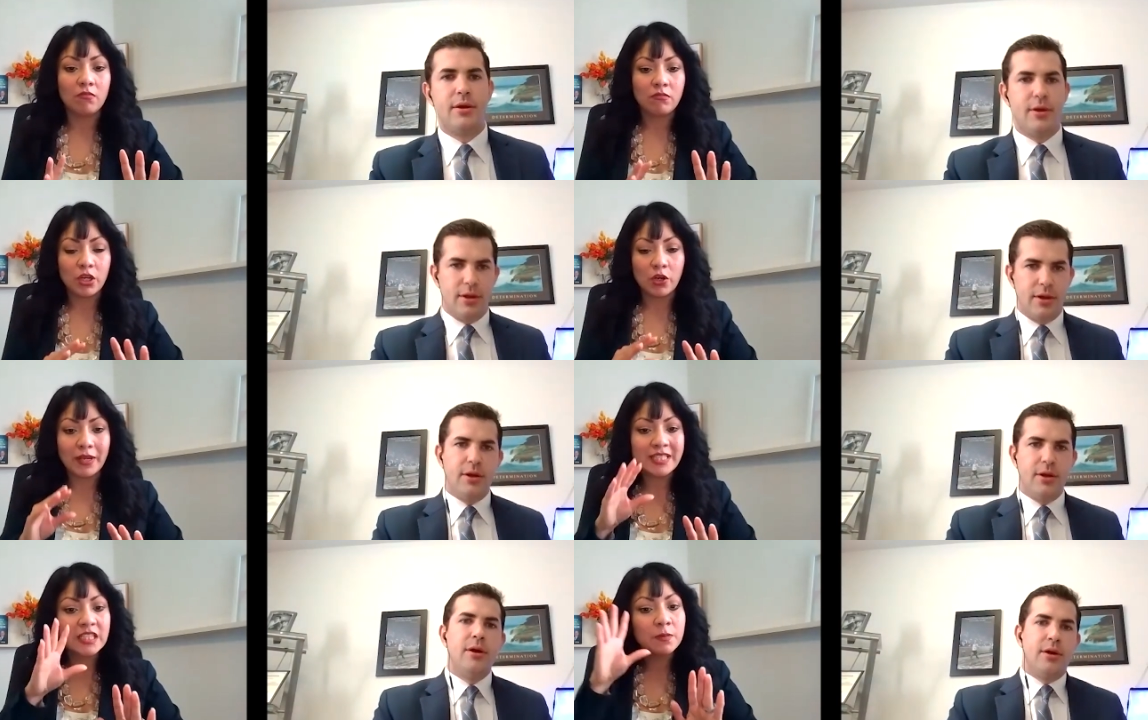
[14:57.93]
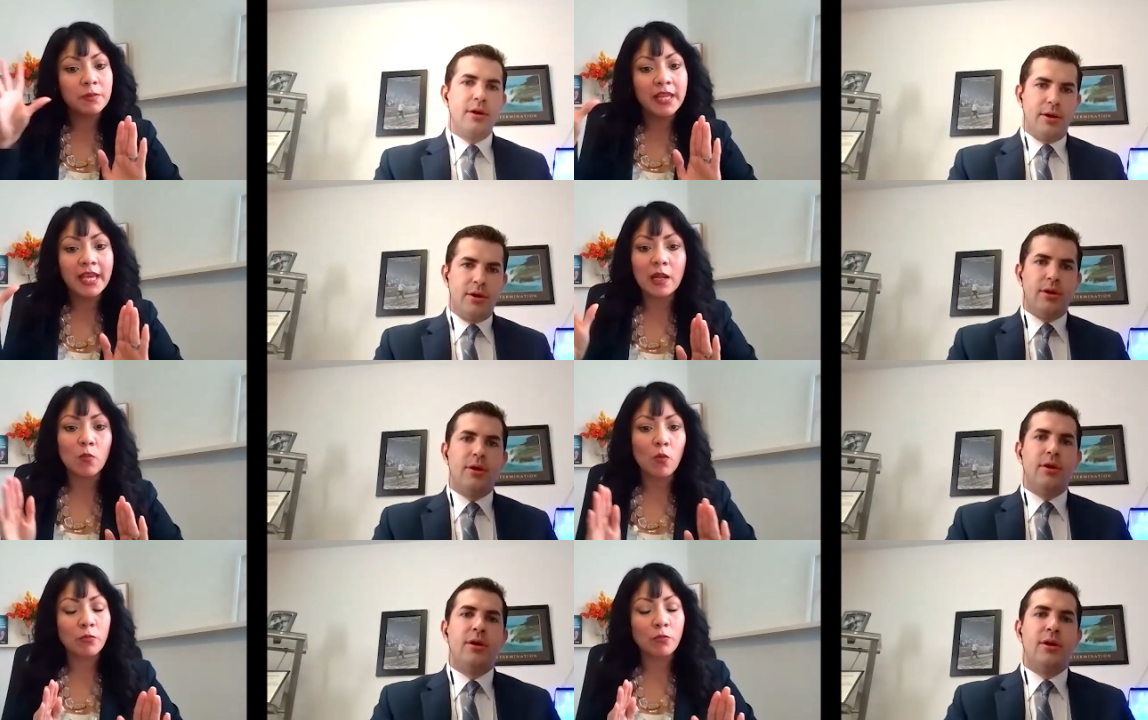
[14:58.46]
Speaker 1: you know,
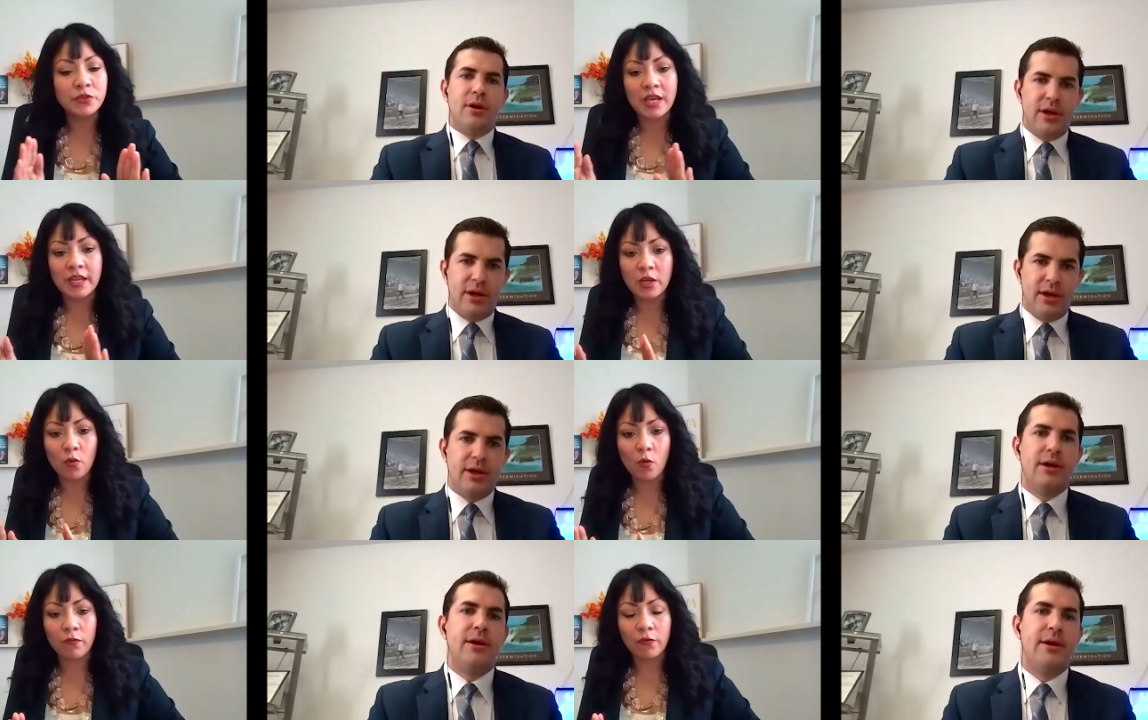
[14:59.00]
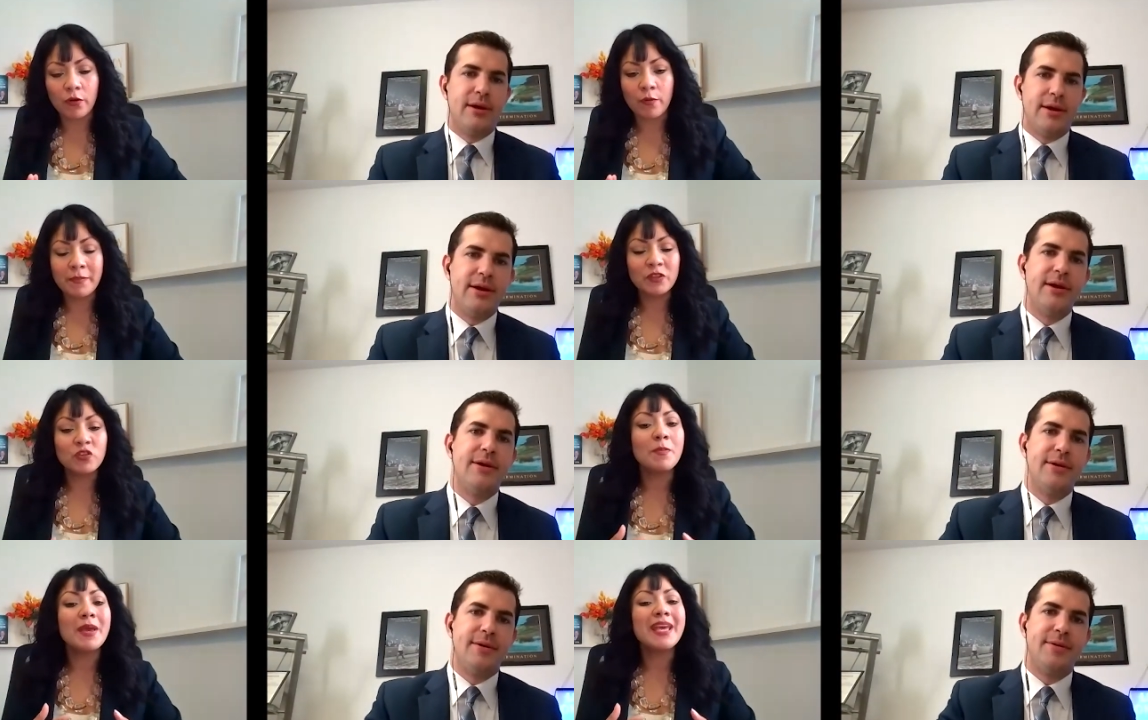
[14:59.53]
explaining what we're sending over
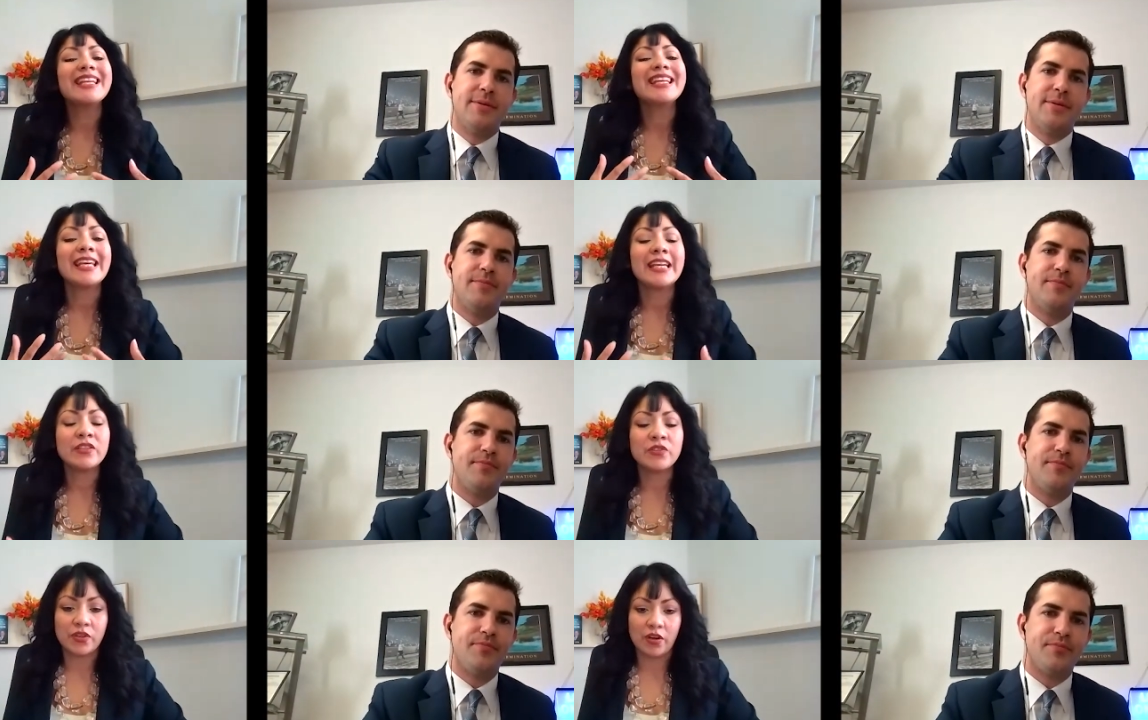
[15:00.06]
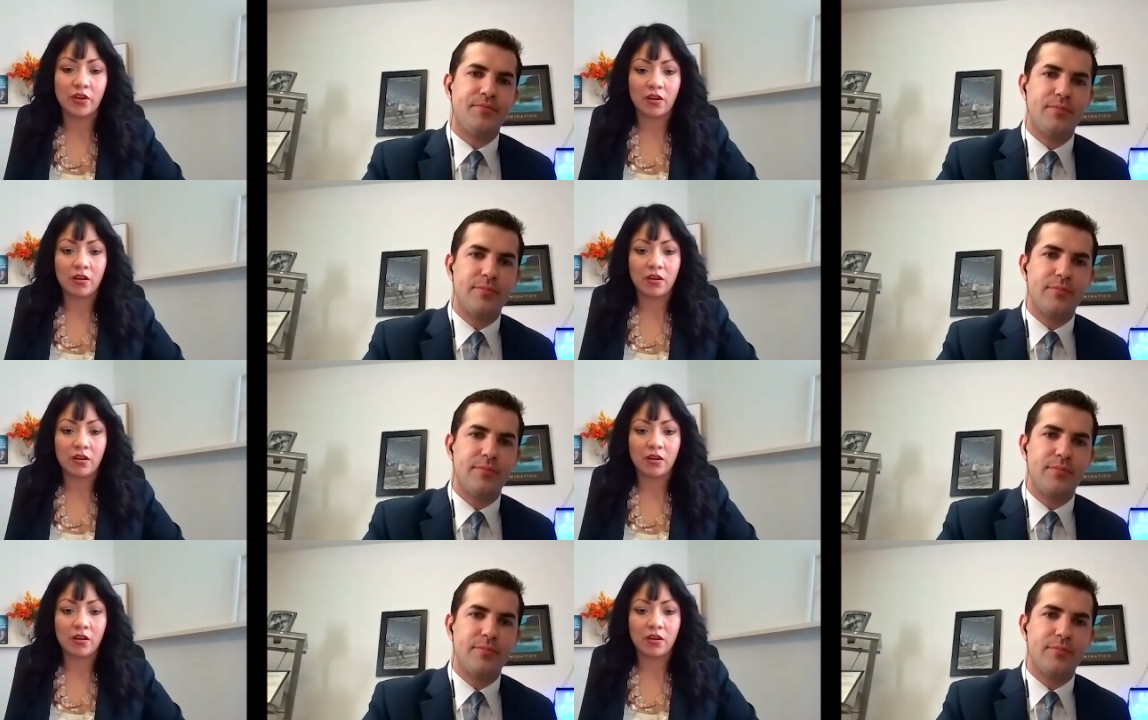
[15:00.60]
to make it easier,